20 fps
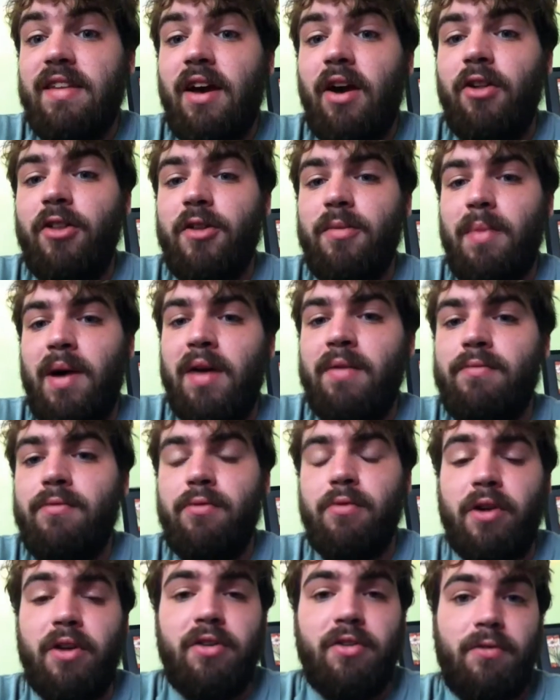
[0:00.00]
to tell them up
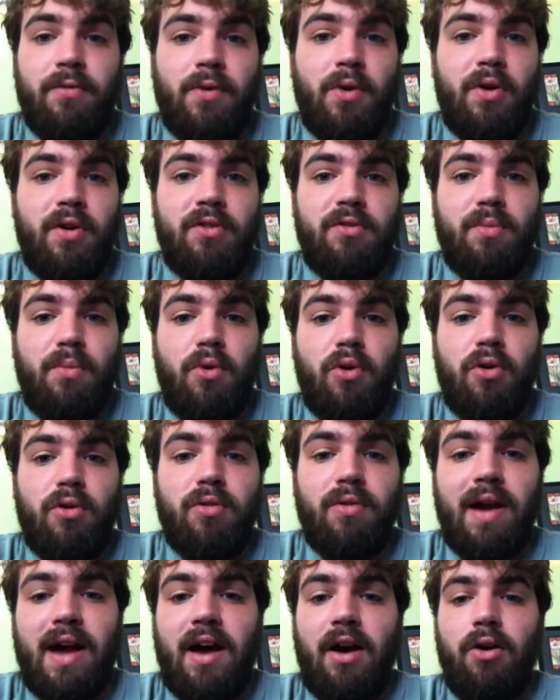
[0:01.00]
front to focus
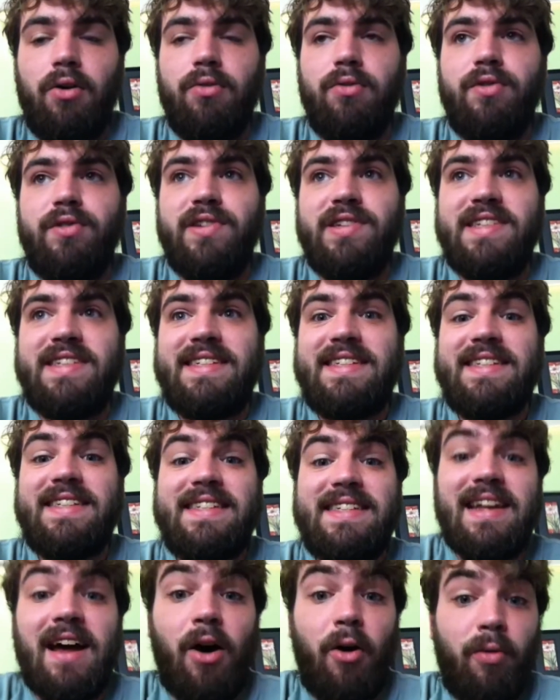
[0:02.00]
more around
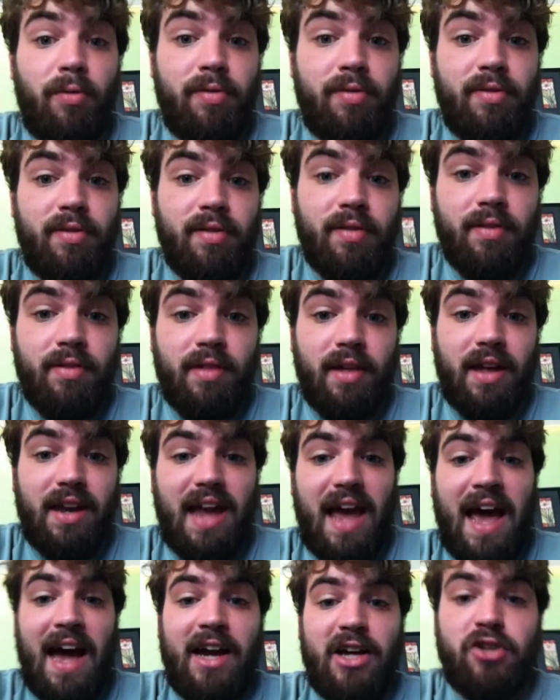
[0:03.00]
stealth
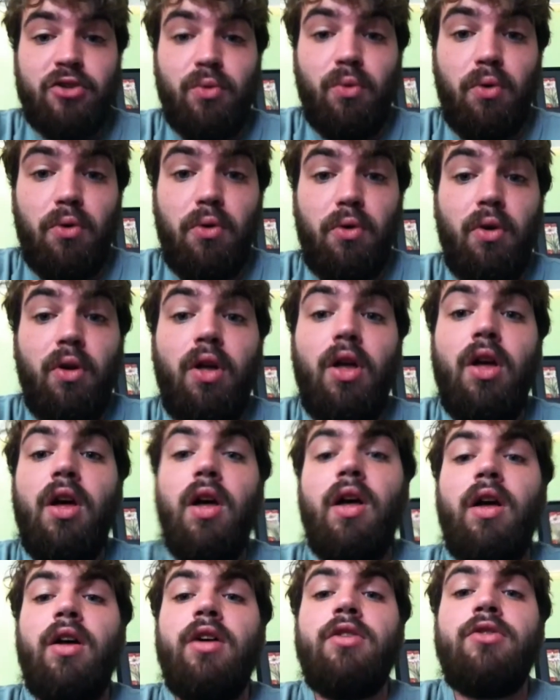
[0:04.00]
than actual
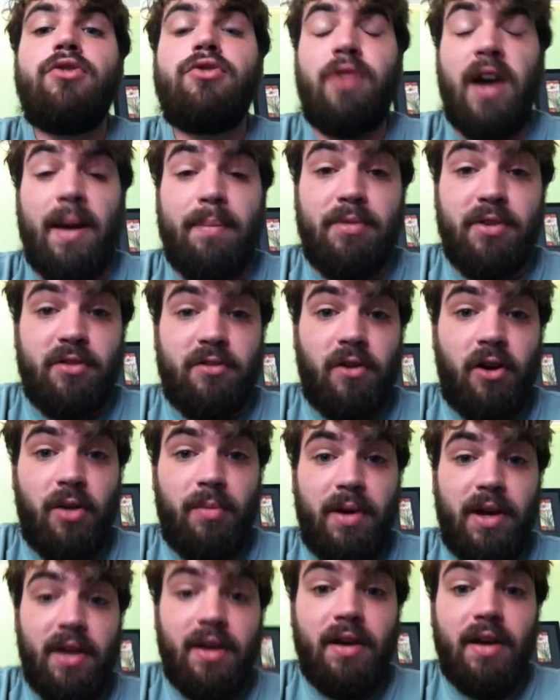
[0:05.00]
trap
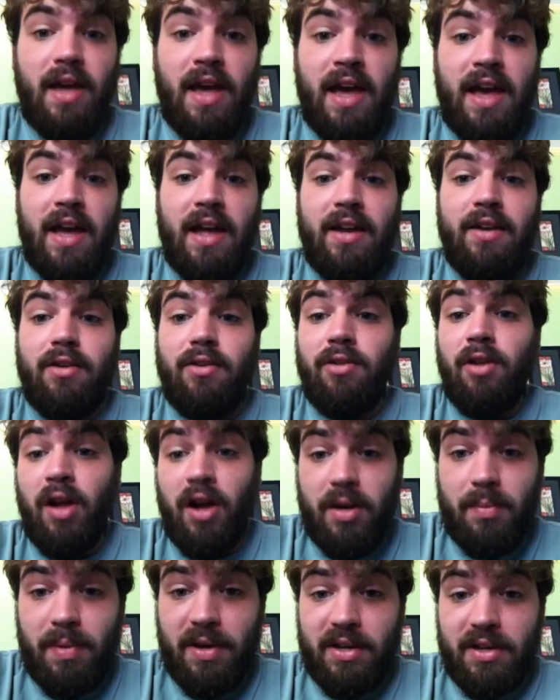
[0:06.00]
disarming and
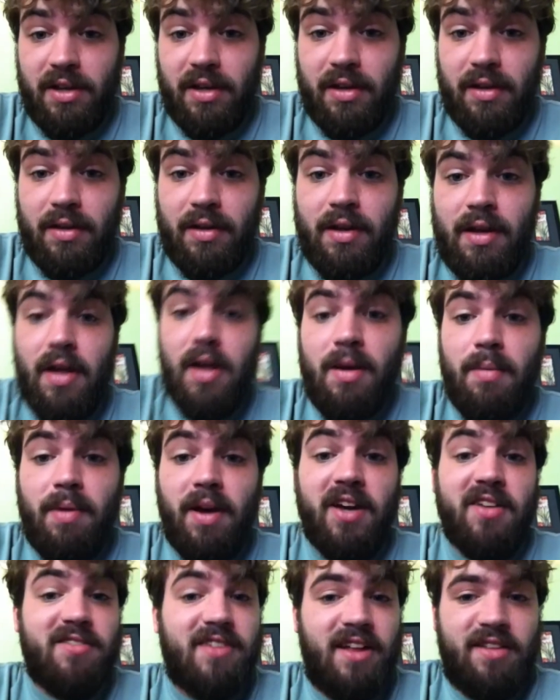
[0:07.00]
lockpicking,
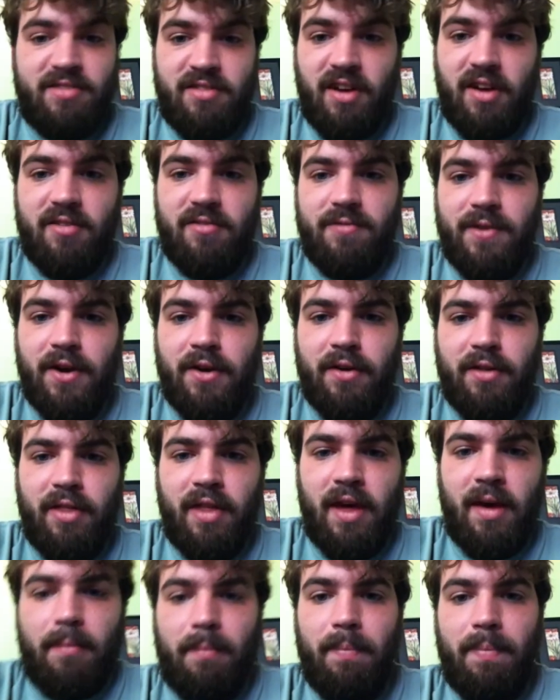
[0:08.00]
because that's not fair to
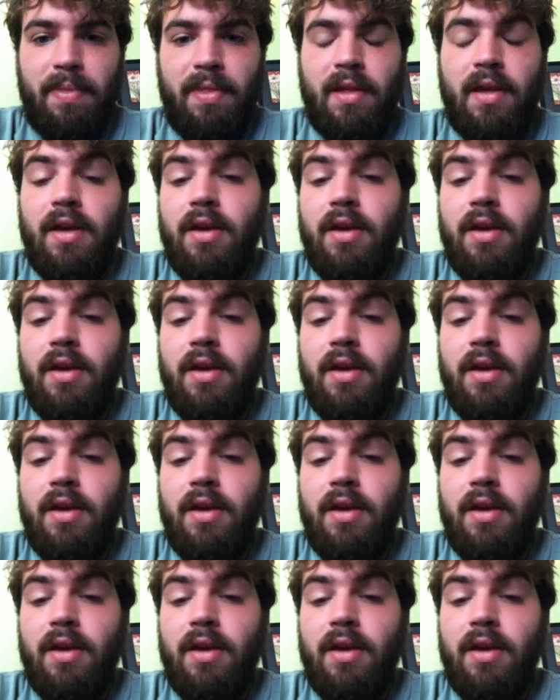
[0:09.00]
them.